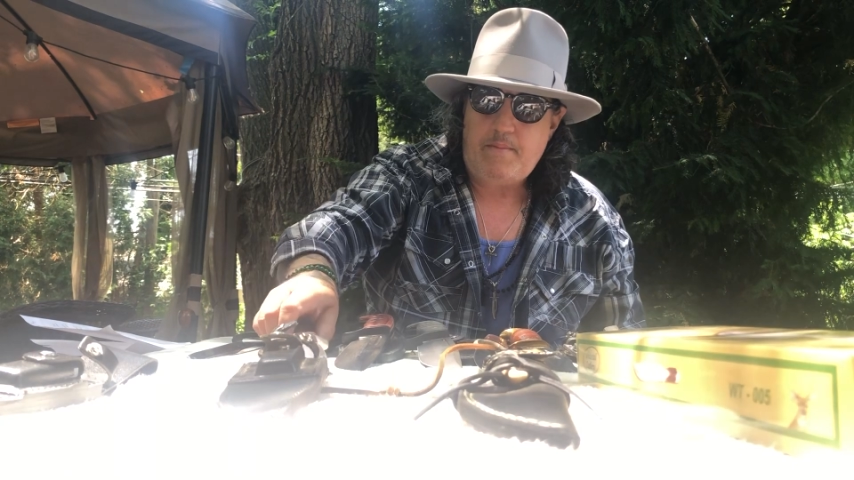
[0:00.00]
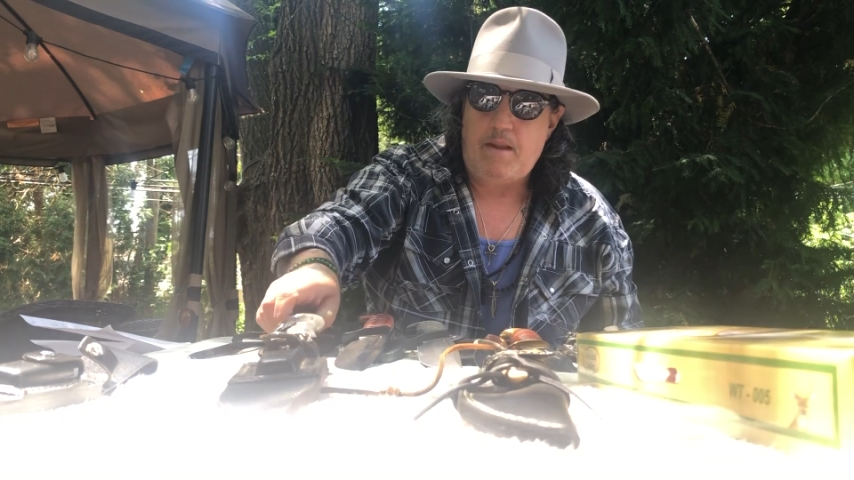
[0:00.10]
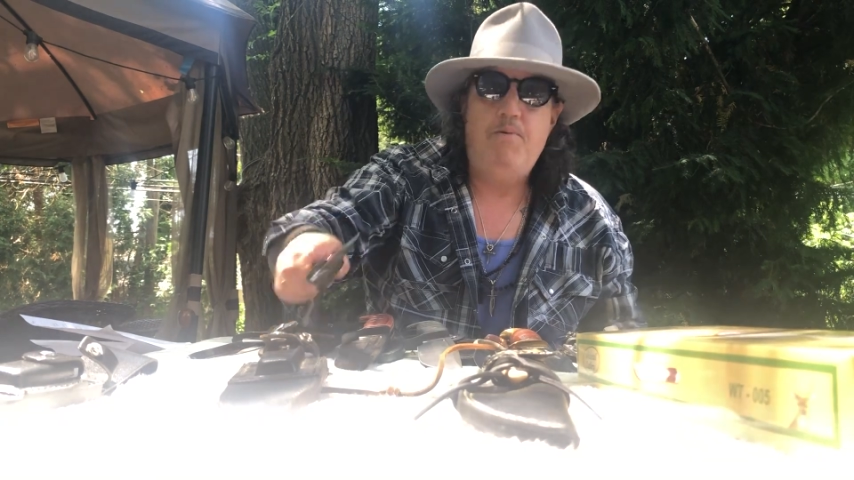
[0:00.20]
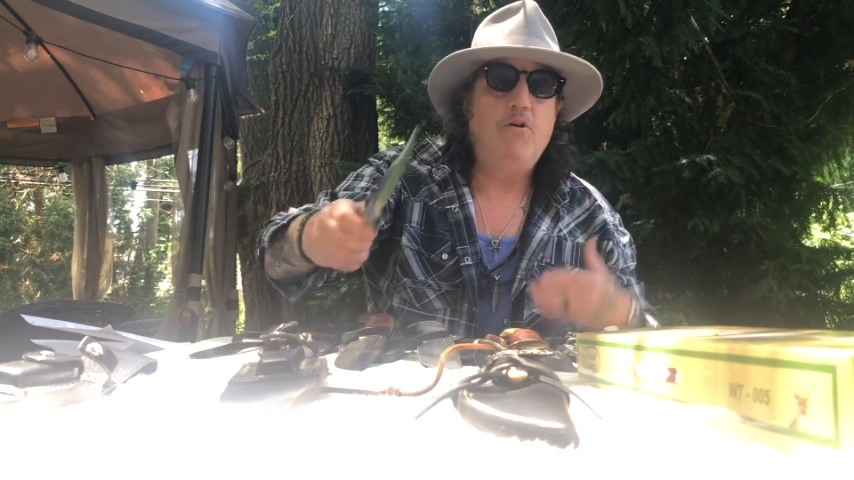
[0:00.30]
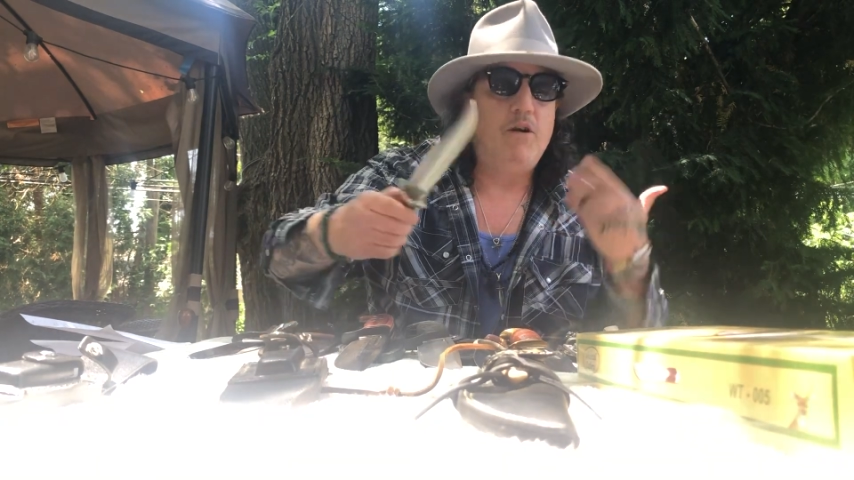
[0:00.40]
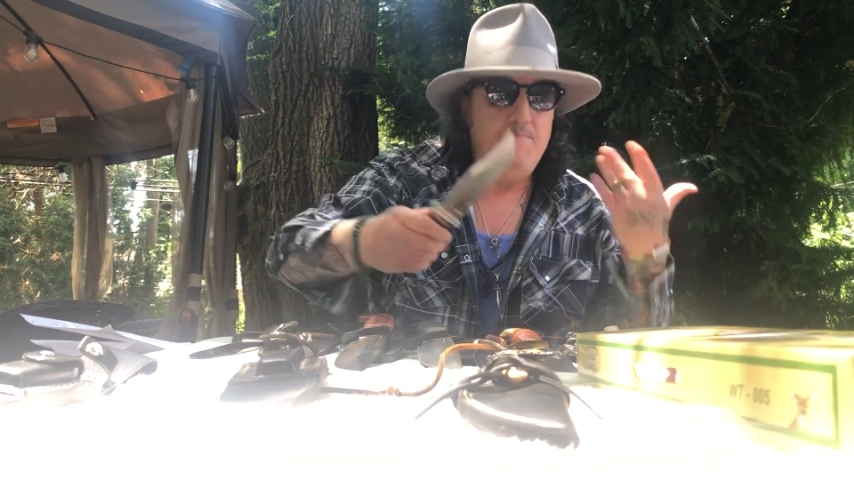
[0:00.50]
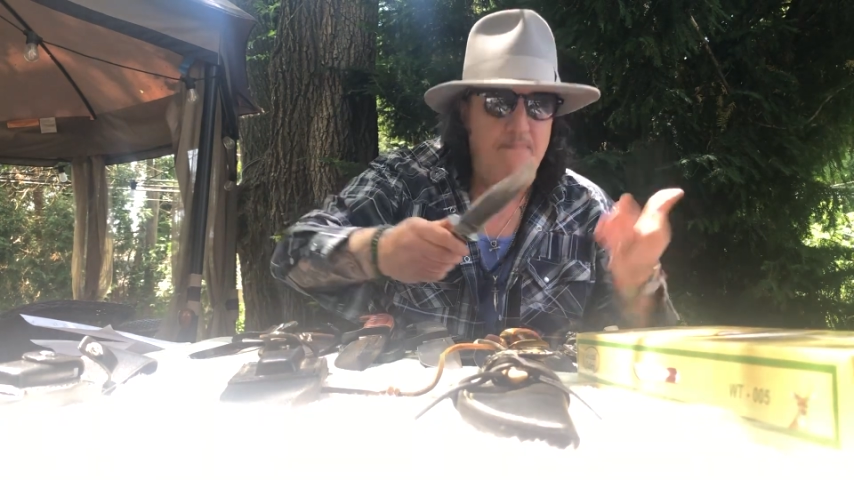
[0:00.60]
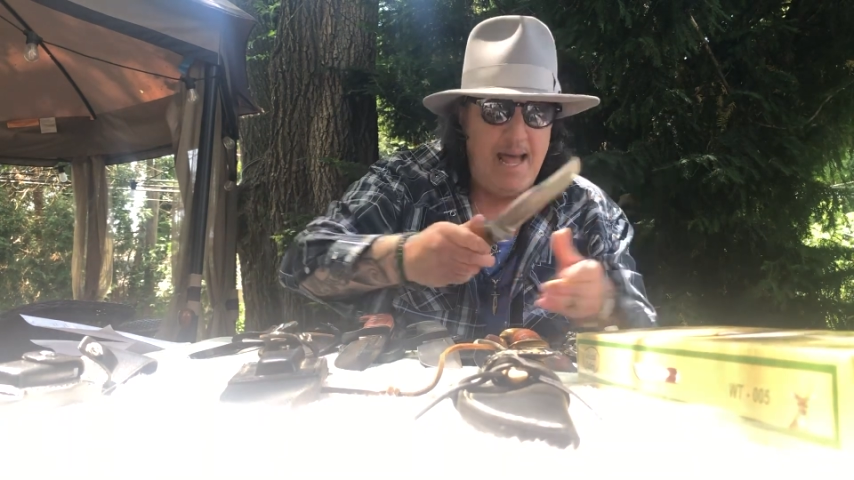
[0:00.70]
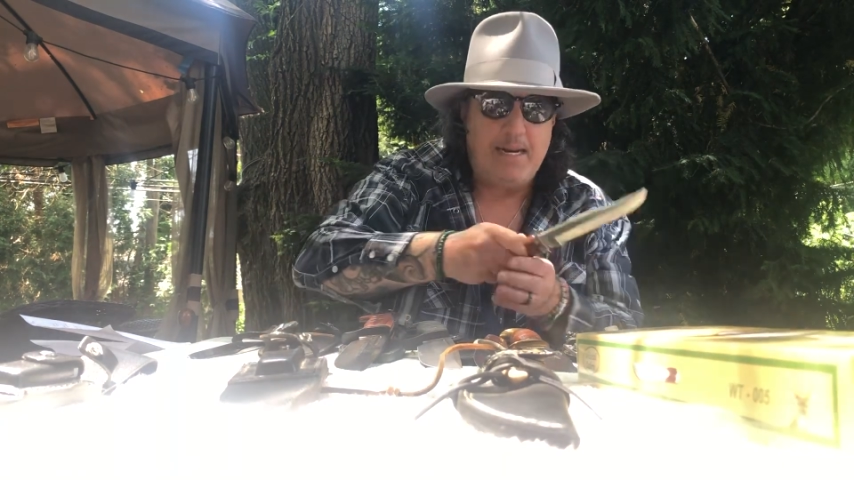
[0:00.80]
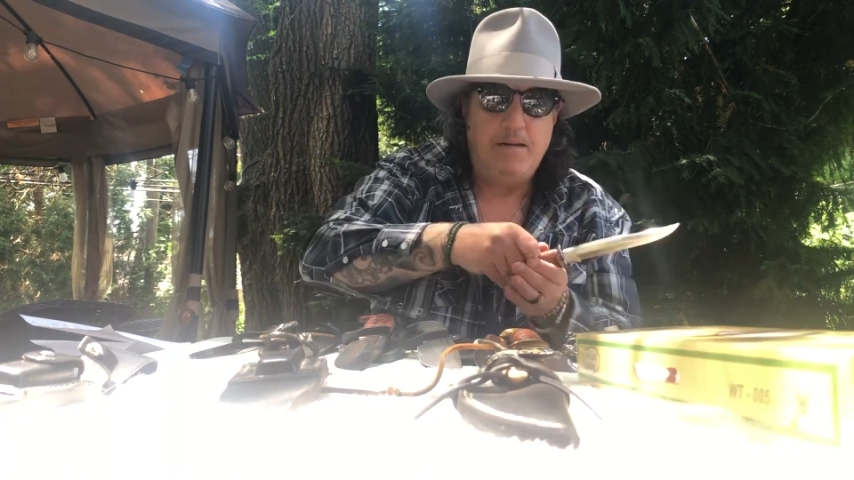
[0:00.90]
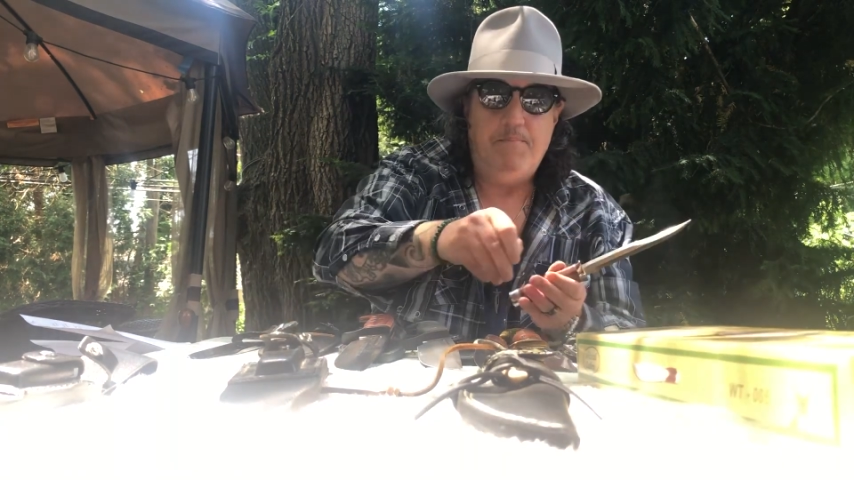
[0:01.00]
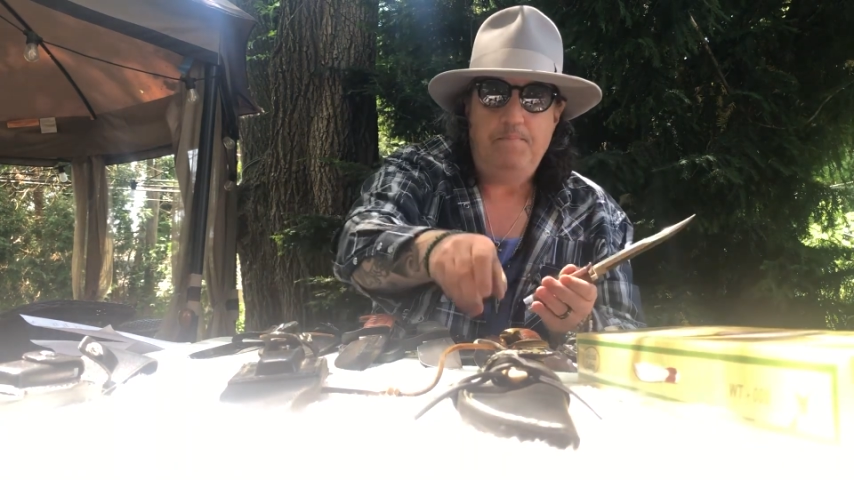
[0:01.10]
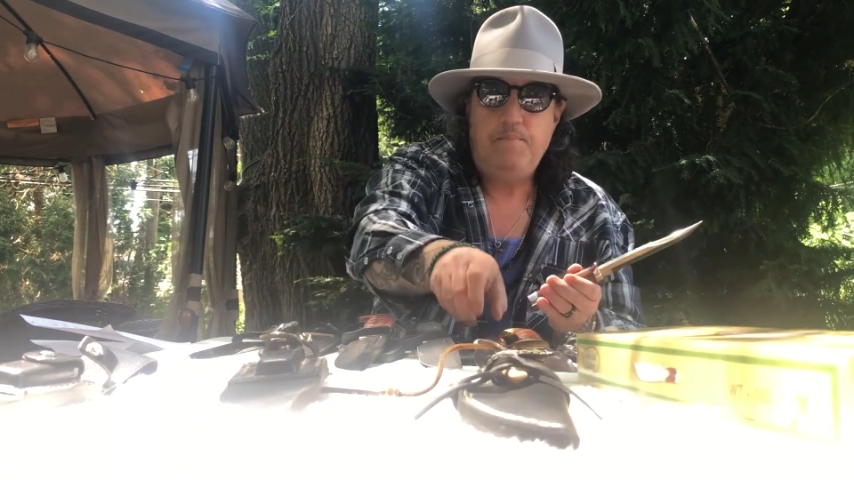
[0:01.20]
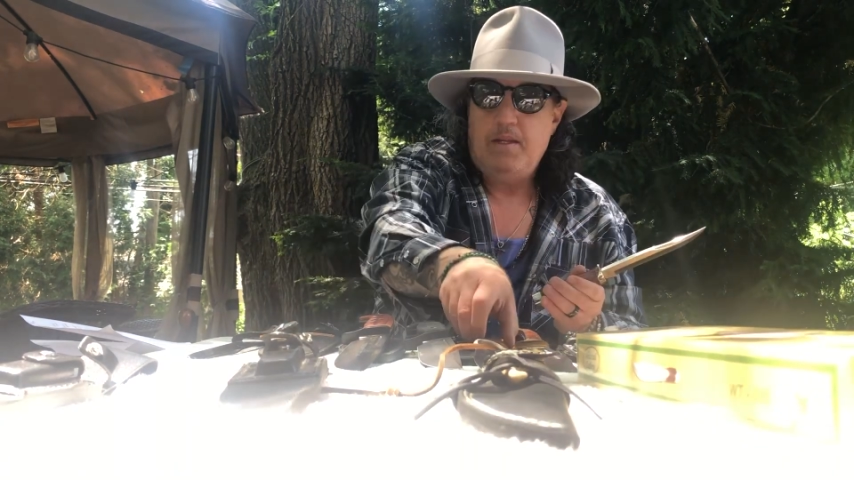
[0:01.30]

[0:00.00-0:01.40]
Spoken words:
Boker Magnum,